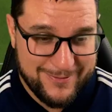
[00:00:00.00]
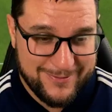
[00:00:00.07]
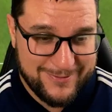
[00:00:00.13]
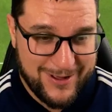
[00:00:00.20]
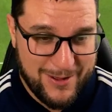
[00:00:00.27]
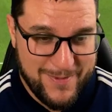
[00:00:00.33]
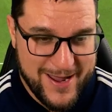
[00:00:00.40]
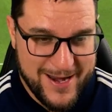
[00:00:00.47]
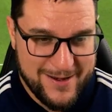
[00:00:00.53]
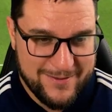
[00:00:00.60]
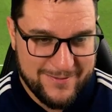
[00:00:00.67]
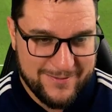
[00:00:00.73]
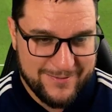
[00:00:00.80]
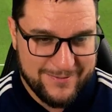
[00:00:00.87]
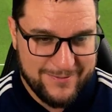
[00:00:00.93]
I
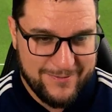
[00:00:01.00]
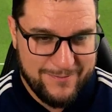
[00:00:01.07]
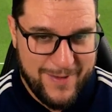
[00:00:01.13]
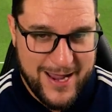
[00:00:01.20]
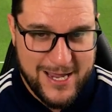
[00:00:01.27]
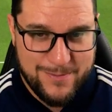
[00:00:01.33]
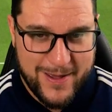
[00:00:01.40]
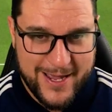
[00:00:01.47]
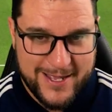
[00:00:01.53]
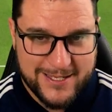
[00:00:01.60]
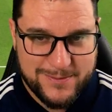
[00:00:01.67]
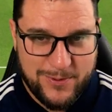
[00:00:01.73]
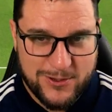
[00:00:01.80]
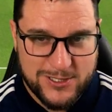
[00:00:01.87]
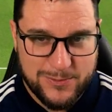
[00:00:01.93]
mean, maybe
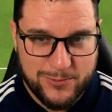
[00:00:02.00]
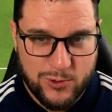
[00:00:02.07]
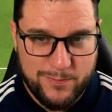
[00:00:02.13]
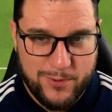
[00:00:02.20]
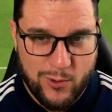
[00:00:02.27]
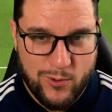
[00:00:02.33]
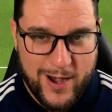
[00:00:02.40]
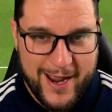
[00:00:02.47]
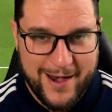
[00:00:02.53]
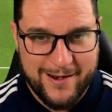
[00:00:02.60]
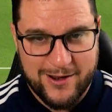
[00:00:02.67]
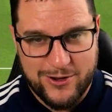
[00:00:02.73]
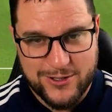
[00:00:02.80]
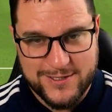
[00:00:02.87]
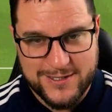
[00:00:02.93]
it's possible. Ball in,
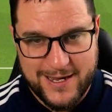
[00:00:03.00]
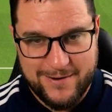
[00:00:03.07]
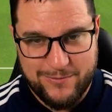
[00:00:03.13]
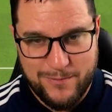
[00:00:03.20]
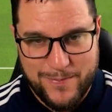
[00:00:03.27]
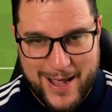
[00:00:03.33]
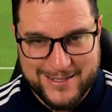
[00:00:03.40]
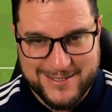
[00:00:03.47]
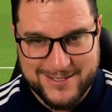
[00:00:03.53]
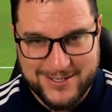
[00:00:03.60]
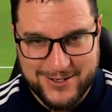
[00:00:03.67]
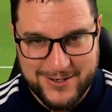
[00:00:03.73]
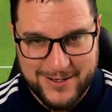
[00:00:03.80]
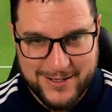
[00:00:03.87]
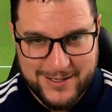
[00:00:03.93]
good save from
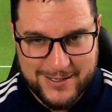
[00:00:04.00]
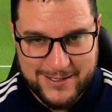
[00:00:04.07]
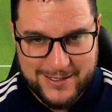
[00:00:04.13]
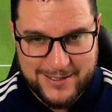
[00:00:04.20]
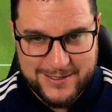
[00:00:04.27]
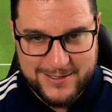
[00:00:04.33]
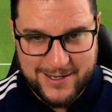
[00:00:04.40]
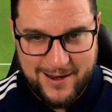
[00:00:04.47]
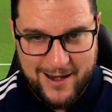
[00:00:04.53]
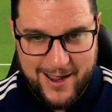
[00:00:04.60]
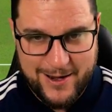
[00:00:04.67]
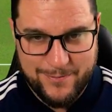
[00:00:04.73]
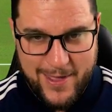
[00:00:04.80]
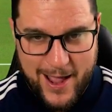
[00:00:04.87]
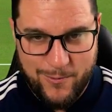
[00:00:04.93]
Patterson to
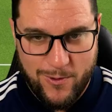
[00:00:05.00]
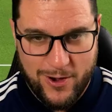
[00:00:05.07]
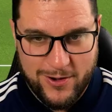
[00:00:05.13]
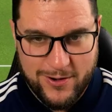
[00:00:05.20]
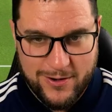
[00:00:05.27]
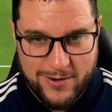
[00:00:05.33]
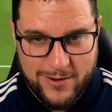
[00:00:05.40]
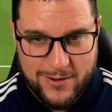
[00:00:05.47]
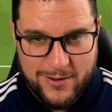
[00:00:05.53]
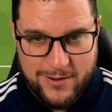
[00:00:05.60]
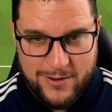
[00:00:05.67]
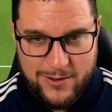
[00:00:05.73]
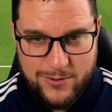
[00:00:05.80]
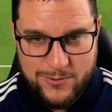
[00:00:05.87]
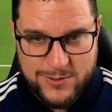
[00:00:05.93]
claim that one.
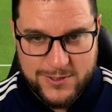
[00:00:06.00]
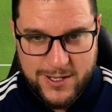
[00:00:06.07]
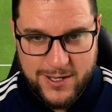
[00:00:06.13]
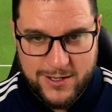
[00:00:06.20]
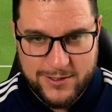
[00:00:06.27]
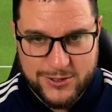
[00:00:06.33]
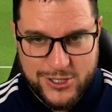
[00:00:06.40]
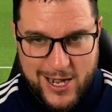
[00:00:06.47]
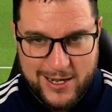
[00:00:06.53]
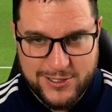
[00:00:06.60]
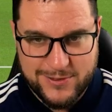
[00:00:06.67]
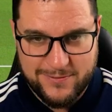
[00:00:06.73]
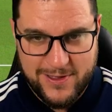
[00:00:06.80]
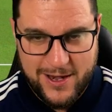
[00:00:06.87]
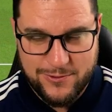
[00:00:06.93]
Who was
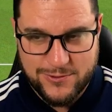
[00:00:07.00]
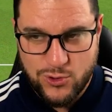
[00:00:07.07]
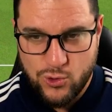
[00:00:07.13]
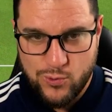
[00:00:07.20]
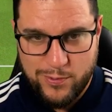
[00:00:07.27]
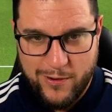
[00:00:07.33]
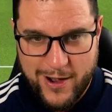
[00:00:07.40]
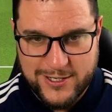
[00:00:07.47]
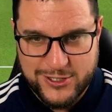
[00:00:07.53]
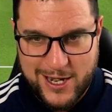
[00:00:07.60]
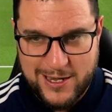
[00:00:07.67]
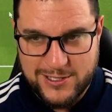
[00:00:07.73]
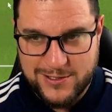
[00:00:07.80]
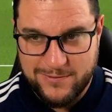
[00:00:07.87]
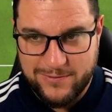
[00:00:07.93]
challenging for the header? It was All Press
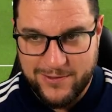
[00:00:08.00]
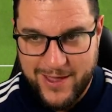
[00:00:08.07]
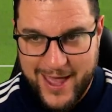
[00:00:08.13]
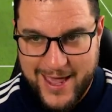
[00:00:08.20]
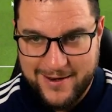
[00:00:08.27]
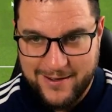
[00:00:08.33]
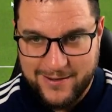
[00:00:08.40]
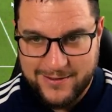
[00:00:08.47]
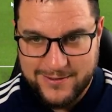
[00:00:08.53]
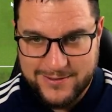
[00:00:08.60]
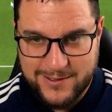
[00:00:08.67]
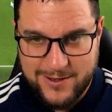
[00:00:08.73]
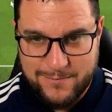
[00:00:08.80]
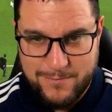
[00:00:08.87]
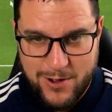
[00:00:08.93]
challenging for the header.
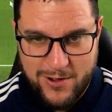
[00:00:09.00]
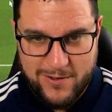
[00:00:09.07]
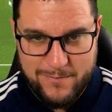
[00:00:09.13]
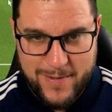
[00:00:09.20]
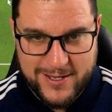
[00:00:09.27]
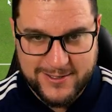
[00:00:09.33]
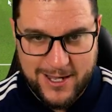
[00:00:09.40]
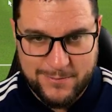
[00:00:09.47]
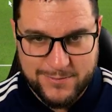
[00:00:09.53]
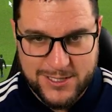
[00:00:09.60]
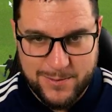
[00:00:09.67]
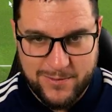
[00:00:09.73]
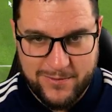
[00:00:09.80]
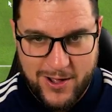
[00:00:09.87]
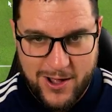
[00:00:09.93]
So it might have messed up
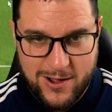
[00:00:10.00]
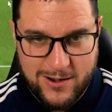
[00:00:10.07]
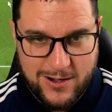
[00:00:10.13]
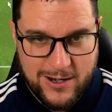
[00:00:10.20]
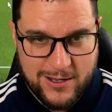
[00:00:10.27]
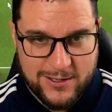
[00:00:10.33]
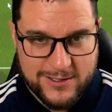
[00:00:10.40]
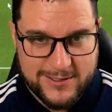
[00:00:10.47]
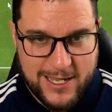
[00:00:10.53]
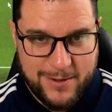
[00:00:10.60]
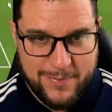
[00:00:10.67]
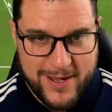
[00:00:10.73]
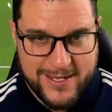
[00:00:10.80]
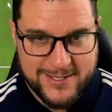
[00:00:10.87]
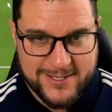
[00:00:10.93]
some of our
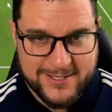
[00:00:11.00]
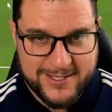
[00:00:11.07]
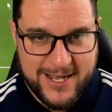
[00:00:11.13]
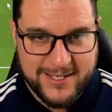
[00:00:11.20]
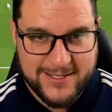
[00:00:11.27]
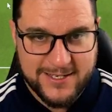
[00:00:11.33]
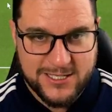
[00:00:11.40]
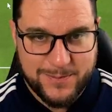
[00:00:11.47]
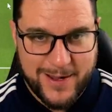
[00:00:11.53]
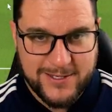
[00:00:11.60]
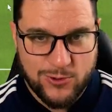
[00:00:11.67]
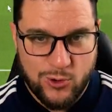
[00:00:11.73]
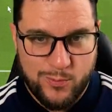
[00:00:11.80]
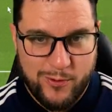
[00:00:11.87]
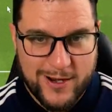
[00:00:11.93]
set pieces. Stitt's in space.
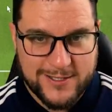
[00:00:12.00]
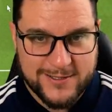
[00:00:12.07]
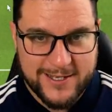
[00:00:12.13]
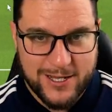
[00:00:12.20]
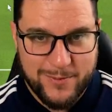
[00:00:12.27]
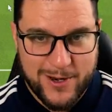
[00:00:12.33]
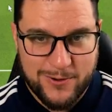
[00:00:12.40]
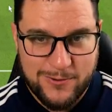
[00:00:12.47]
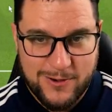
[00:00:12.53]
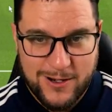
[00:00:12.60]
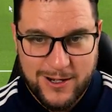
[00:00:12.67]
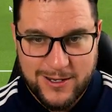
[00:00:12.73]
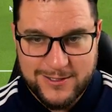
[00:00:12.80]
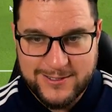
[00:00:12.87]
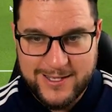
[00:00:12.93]
All Press is in the middle.
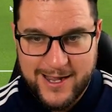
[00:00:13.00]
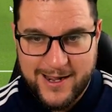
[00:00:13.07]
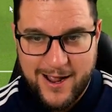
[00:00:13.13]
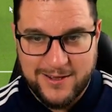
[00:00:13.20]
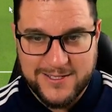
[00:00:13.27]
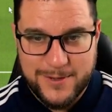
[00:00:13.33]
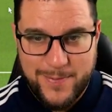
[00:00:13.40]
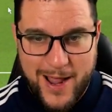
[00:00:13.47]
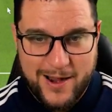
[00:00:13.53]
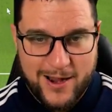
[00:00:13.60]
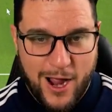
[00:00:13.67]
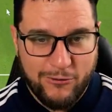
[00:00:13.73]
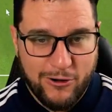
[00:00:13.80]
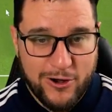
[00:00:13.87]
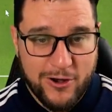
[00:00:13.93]
Stitt cuts it back.
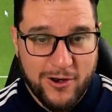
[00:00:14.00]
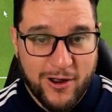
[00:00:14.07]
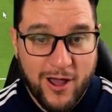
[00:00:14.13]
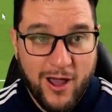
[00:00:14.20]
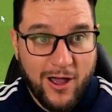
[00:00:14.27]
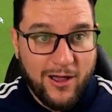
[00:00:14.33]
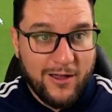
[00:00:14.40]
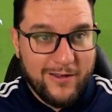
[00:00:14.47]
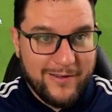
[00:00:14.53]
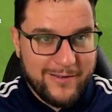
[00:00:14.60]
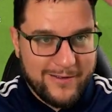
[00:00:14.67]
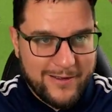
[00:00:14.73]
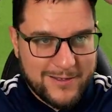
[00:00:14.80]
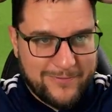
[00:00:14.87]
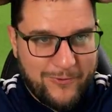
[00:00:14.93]
Curran!
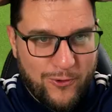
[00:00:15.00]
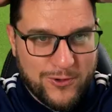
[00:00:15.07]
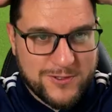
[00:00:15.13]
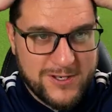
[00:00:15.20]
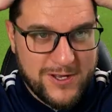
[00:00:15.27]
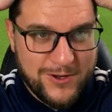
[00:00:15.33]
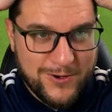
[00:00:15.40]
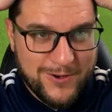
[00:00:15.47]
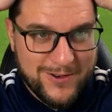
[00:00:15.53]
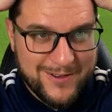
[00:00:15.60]
It's 4-2.